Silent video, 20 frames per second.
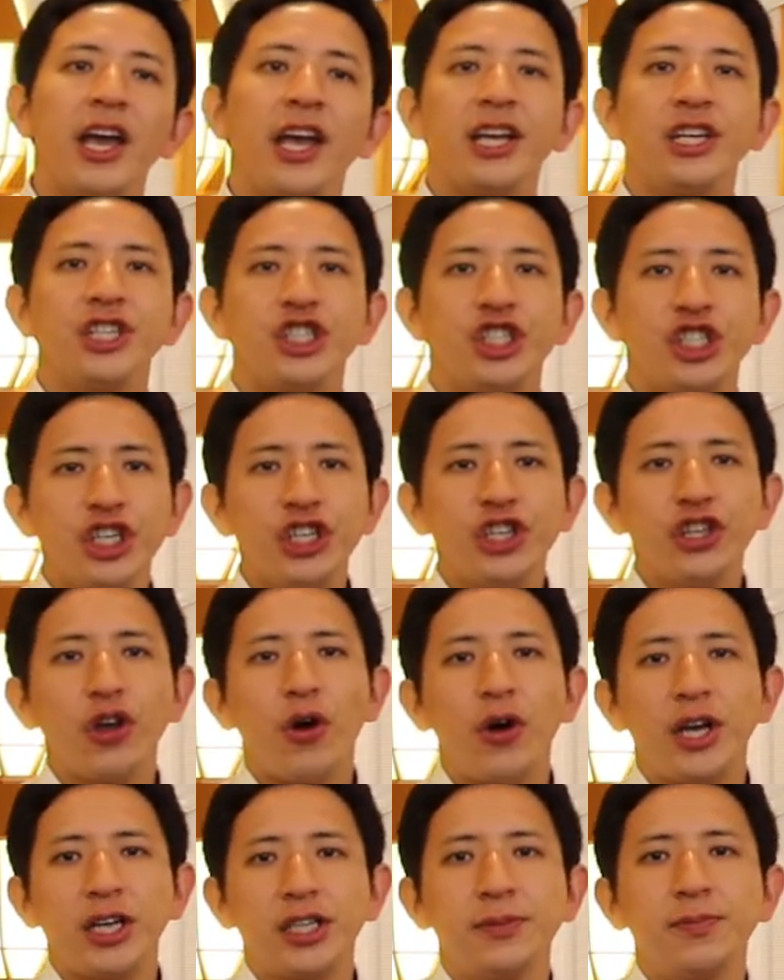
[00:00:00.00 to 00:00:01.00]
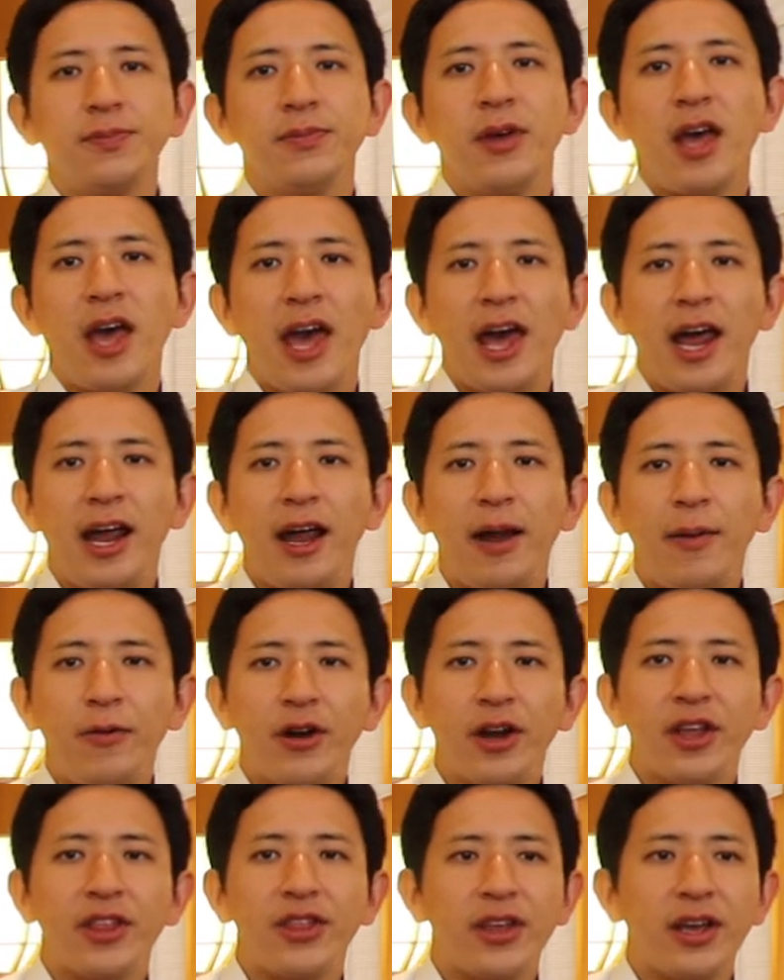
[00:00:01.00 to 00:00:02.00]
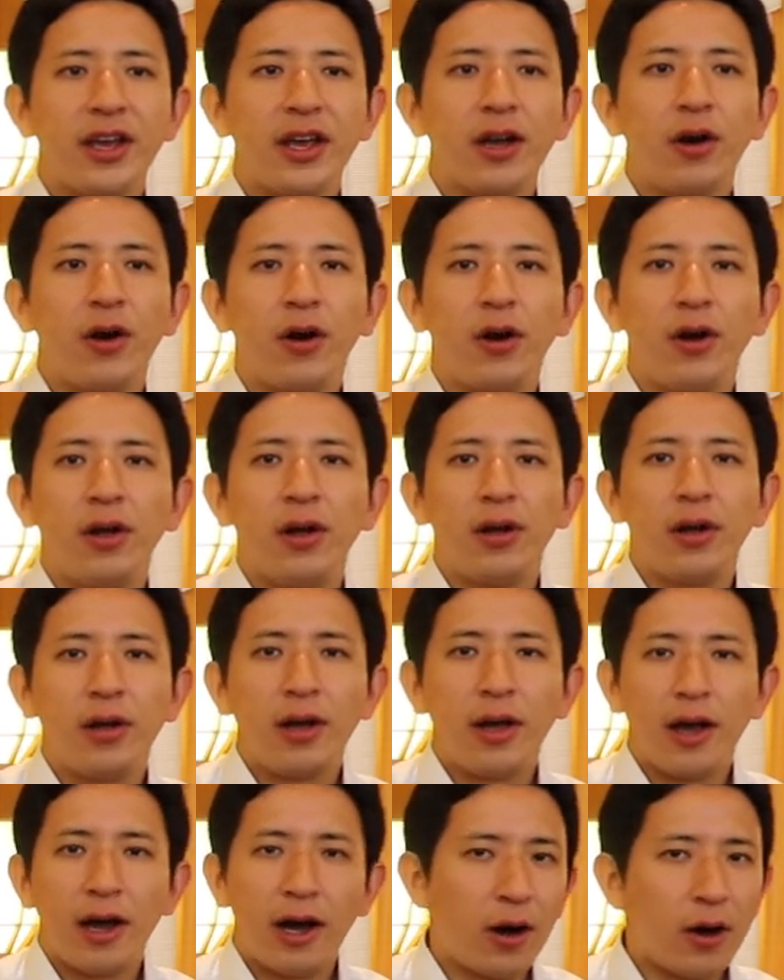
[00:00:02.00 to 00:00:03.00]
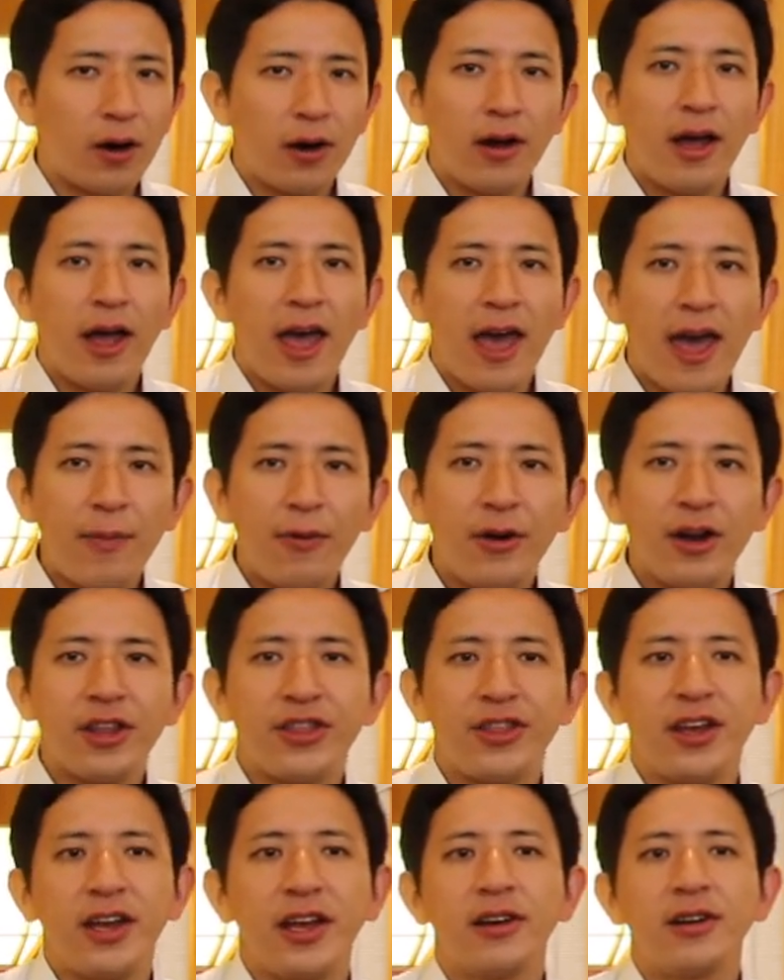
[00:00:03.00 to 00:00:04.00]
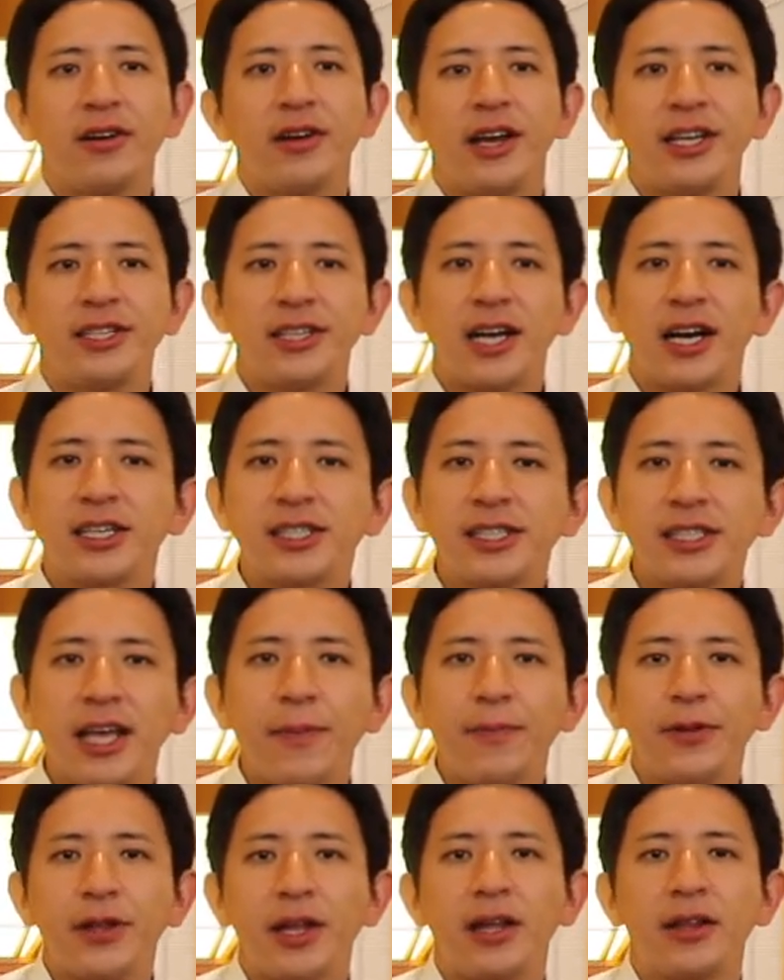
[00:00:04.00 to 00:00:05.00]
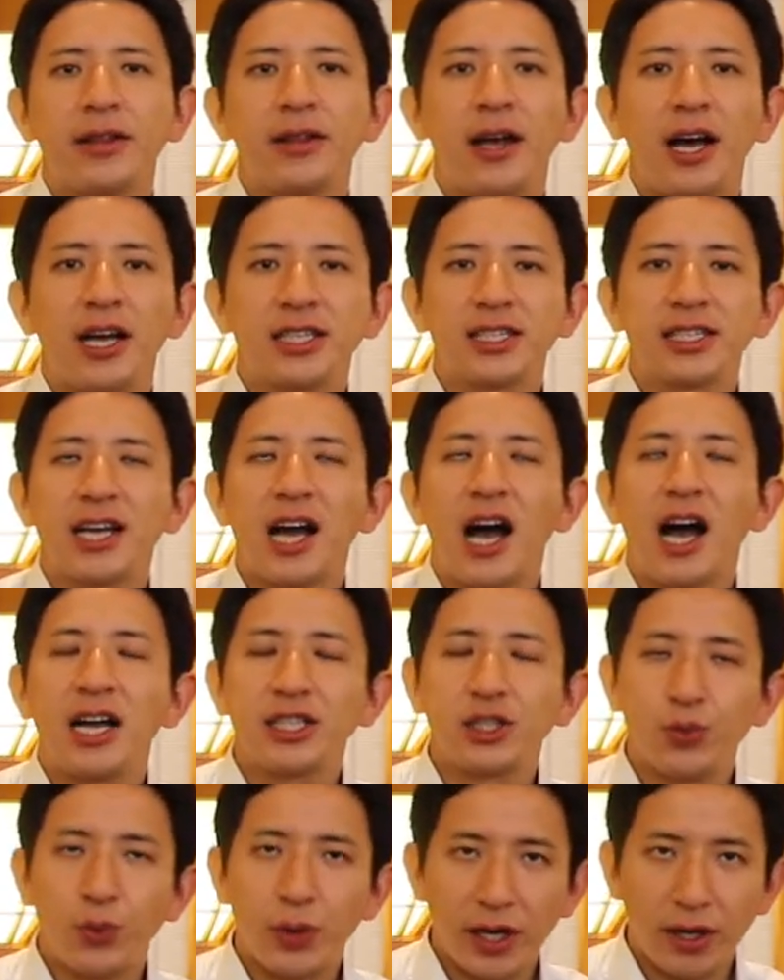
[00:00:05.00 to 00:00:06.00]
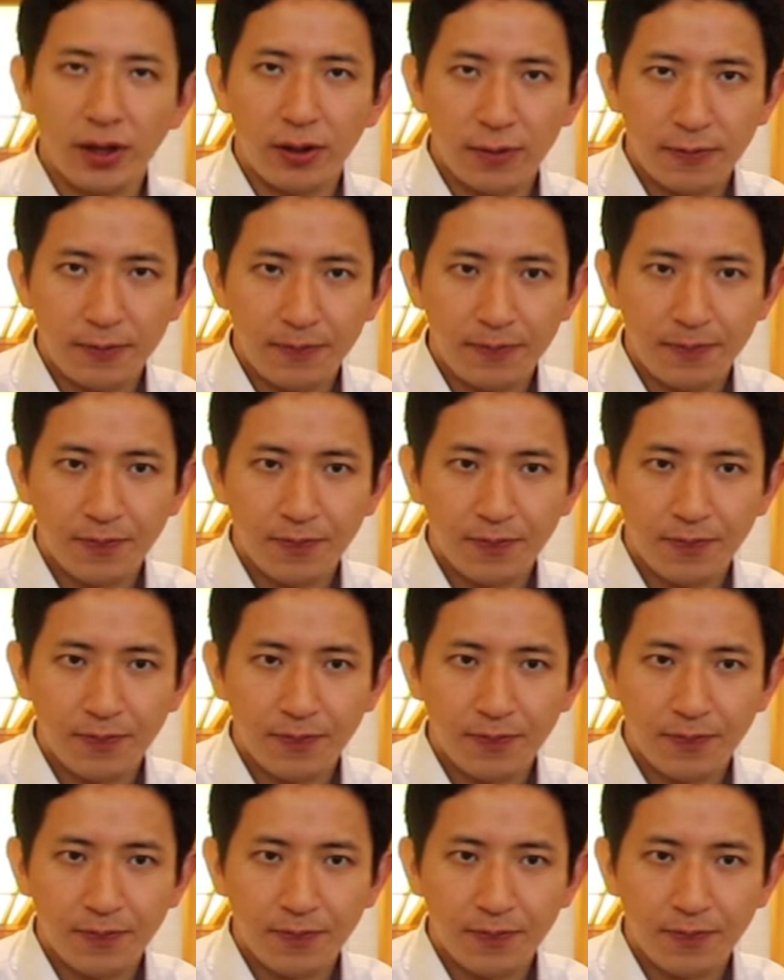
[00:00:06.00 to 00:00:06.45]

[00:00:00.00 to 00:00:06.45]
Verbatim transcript: In Shintoism, every single Oh, everything is accepted as God's will.